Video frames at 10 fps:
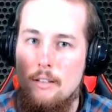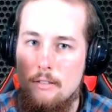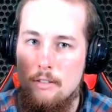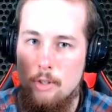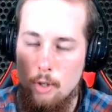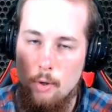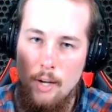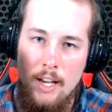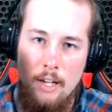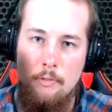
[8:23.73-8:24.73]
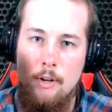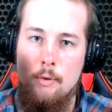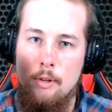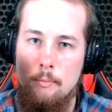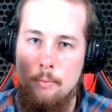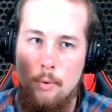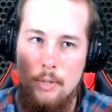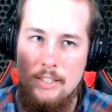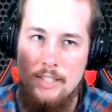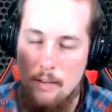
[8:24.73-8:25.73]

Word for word: you're creating federal employees.